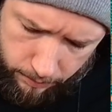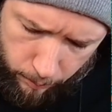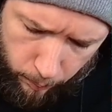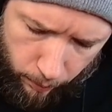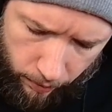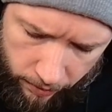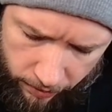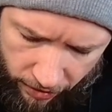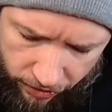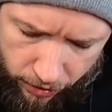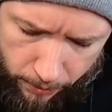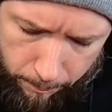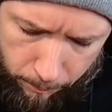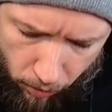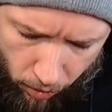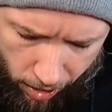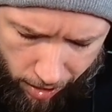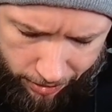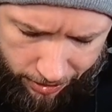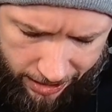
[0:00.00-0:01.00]
that the
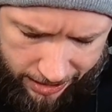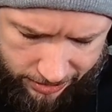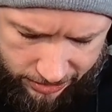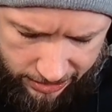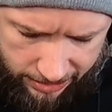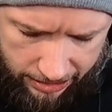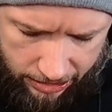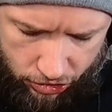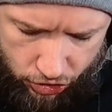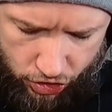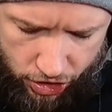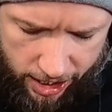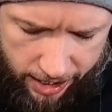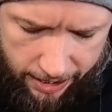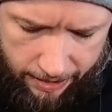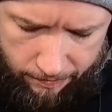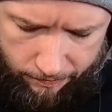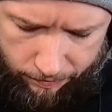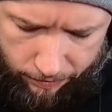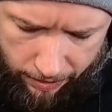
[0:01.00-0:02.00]
broth has like a
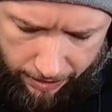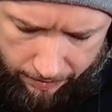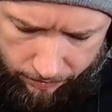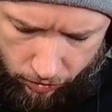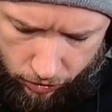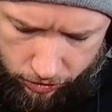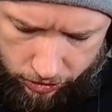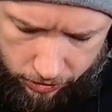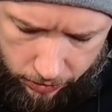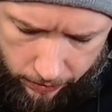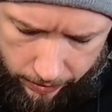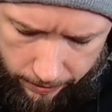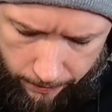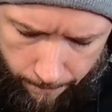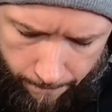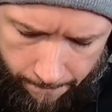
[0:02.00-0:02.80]
chicken flavor to it.